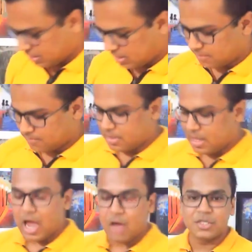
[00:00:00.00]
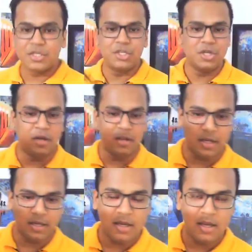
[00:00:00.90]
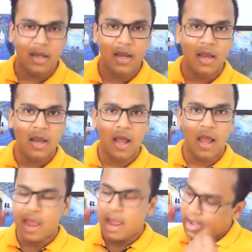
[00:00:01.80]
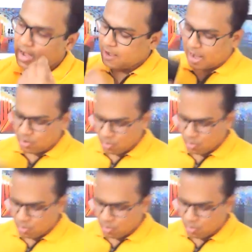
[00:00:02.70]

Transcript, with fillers: uh, I was journaling and I